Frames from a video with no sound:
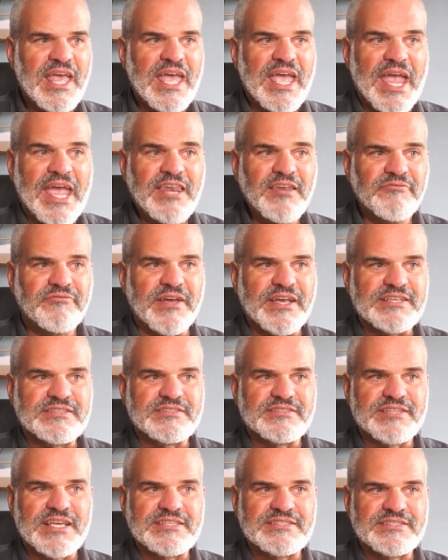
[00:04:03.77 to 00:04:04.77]

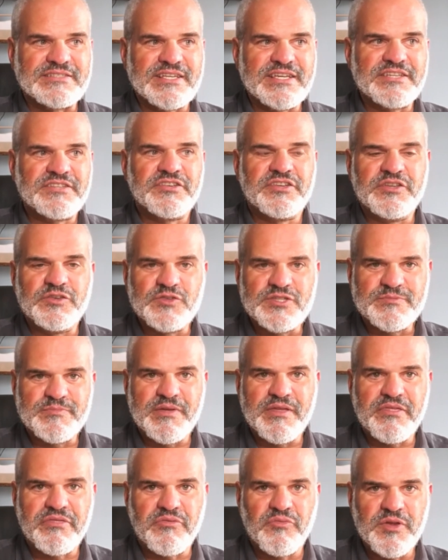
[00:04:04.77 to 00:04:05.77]
Interfaces, as I said,
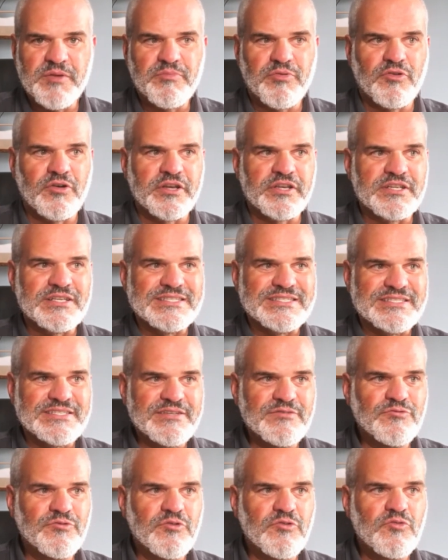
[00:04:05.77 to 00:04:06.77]
USB
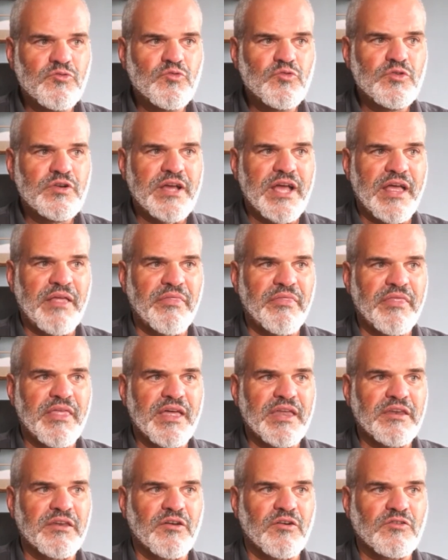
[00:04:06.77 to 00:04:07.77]
3.0 and
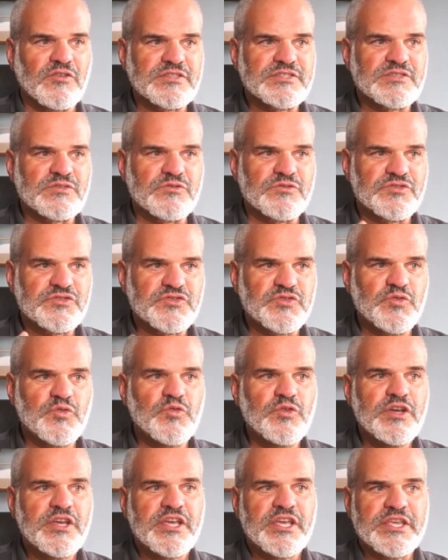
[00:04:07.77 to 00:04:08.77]
then also
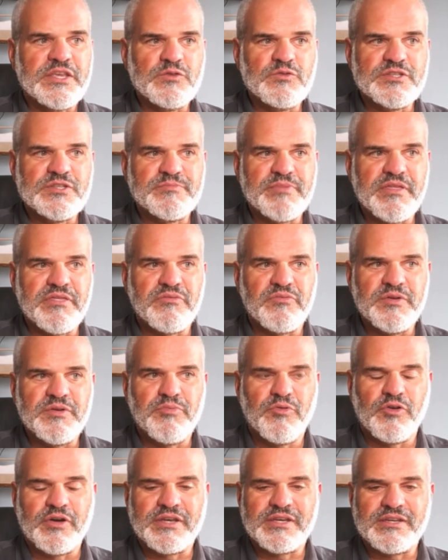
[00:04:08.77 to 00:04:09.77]
two USB
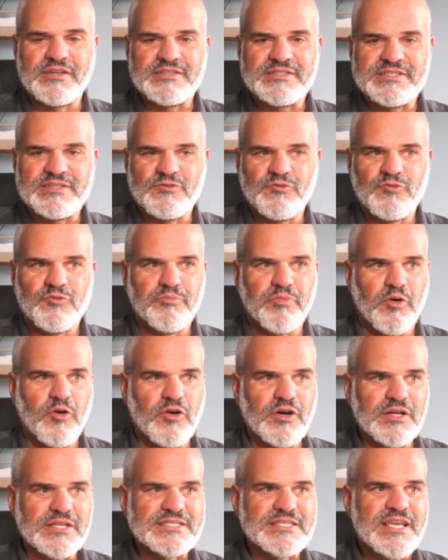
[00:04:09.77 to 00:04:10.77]
3.0
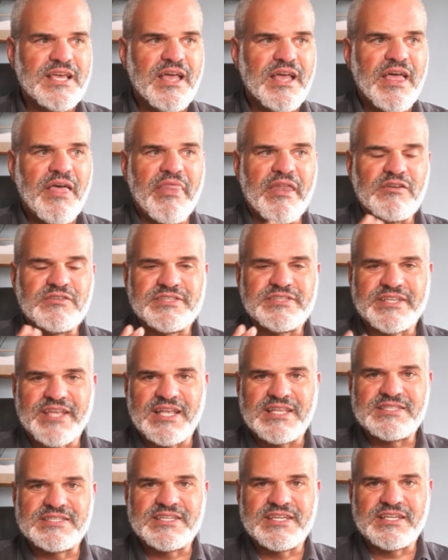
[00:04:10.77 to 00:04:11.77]
ports. There's a
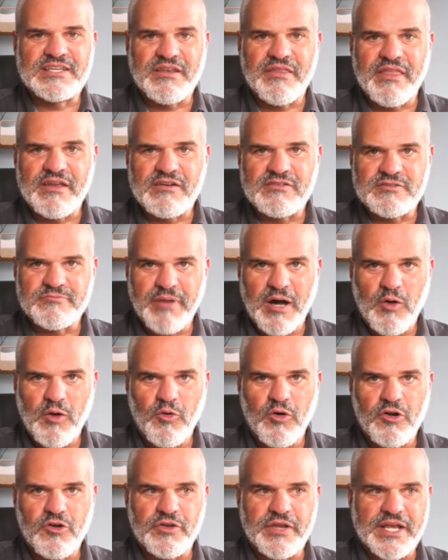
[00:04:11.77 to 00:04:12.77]
Kensington, there's a
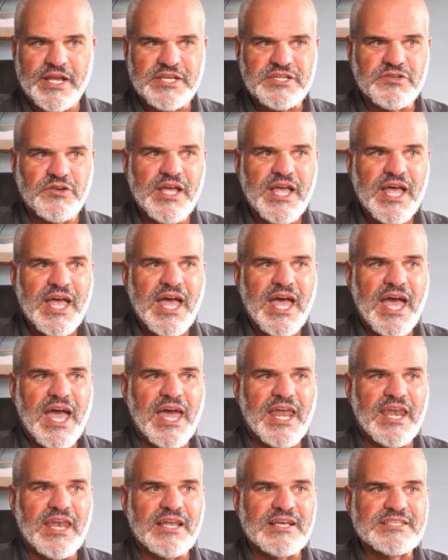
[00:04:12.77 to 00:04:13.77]
power connector,
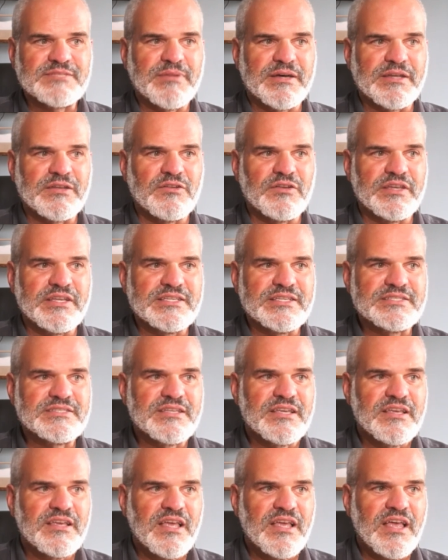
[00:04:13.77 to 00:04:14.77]
and last but not least,
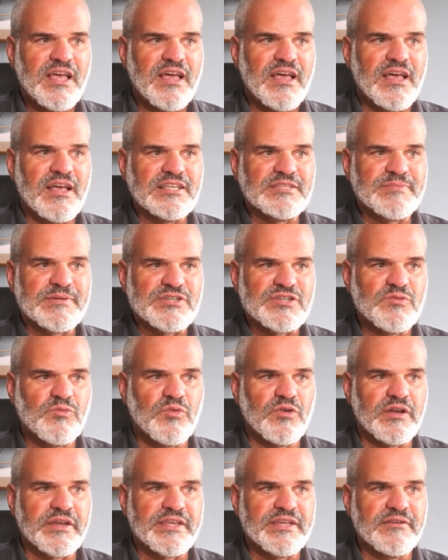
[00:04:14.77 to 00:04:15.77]
a special
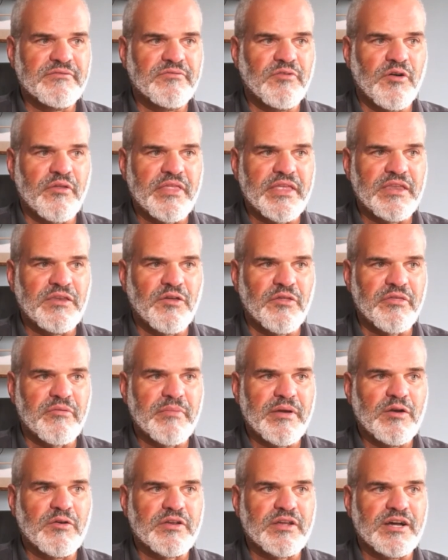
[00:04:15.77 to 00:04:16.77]
one here for the North
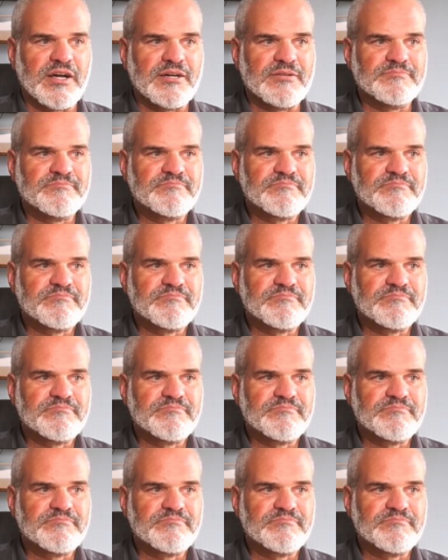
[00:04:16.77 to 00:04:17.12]
America,